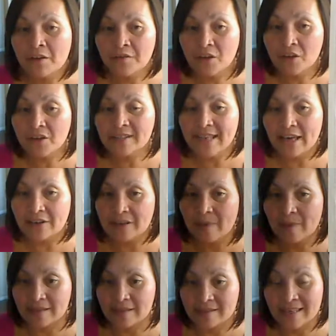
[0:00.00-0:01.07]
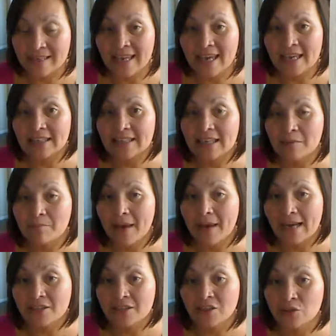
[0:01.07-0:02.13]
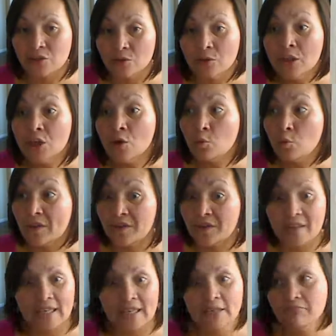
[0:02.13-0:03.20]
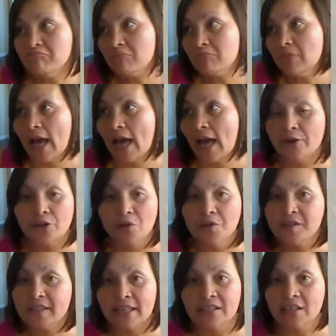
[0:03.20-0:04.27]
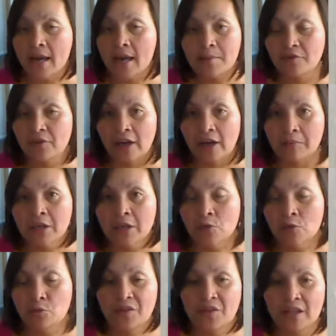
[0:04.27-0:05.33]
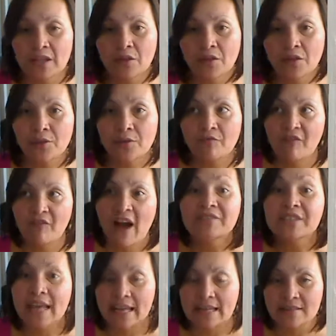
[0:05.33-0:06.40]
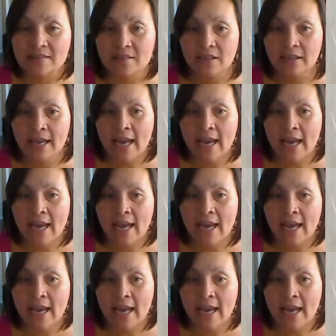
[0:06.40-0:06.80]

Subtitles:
Fill this out as best as they can and get it back to you within, I don't know, set a time frame, within 5 days.